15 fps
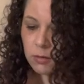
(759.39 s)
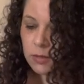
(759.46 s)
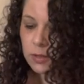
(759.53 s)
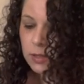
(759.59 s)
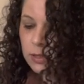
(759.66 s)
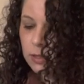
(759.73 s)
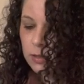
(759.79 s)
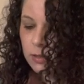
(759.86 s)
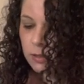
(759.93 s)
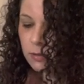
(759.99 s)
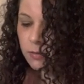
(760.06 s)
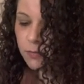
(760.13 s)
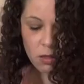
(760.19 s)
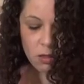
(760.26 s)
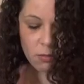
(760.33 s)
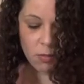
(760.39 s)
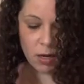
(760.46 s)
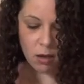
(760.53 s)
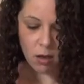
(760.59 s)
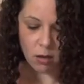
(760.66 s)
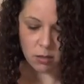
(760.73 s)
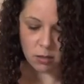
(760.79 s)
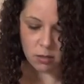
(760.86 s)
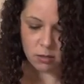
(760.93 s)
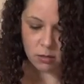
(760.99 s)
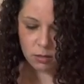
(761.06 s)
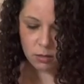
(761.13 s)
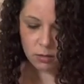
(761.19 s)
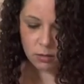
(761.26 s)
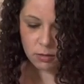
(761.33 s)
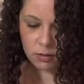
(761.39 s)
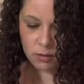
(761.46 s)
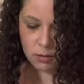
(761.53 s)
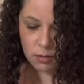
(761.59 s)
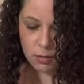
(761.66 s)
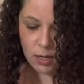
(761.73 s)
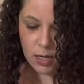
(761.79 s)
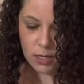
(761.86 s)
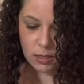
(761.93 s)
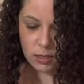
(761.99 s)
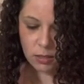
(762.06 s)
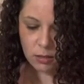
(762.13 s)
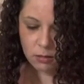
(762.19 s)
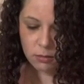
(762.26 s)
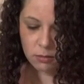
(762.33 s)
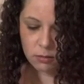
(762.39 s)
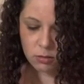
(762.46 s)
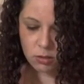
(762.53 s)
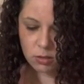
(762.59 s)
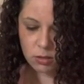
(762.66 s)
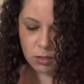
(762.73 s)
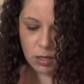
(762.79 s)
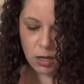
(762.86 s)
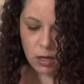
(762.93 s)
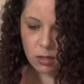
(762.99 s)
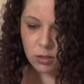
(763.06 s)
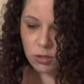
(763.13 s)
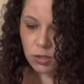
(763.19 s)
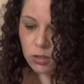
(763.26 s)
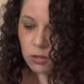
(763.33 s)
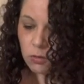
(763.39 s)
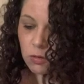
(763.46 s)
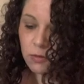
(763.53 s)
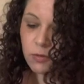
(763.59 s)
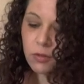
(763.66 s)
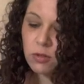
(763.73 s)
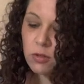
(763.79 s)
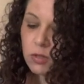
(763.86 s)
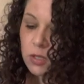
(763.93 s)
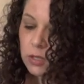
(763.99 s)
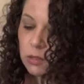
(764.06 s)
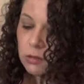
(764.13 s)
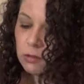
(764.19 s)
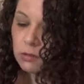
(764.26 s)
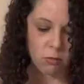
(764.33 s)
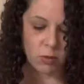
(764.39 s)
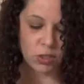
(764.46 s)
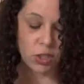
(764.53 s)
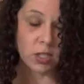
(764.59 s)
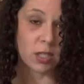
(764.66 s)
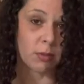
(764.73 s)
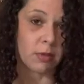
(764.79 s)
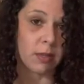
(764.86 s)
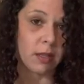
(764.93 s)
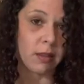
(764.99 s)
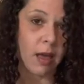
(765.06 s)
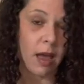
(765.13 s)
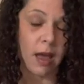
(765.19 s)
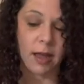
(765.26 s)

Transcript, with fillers: it's not easy. And then my daughter is 18. She's in college. She's going for nursing, which is something that